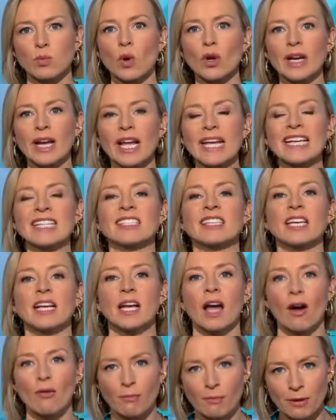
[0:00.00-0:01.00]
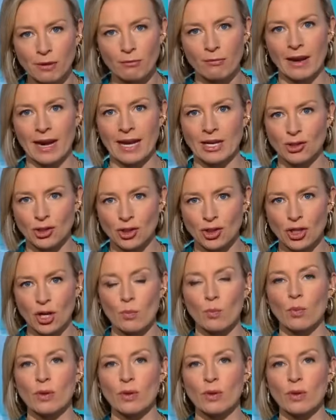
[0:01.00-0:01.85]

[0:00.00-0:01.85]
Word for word: What is the government relationship